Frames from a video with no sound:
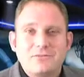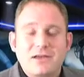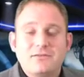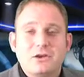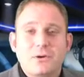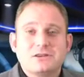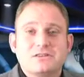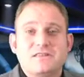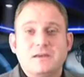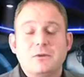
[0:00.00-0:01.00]
If you have any
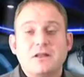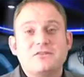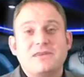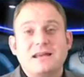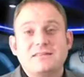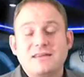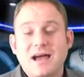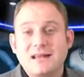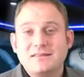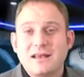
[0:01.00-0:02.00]
questions, email us
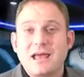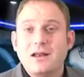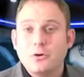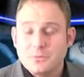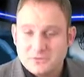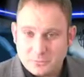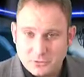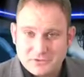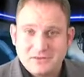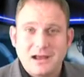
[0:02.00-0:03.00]

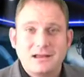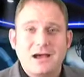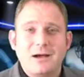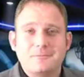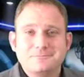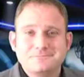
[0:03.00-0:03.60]
fantasycontent@opensports.com.